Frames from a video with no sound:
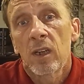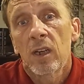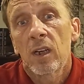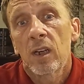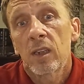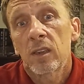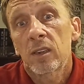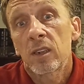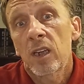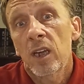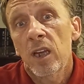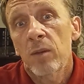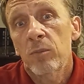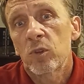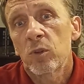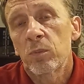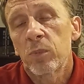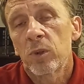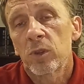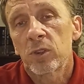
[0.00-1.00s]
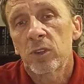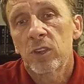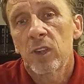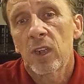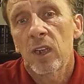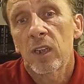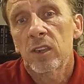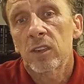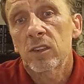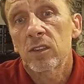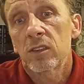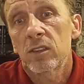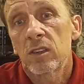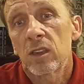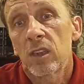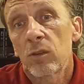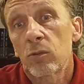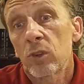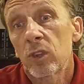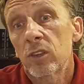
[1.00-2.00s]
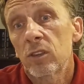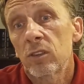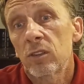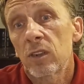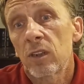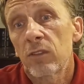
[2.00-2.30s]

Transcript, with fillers: and came to possess the written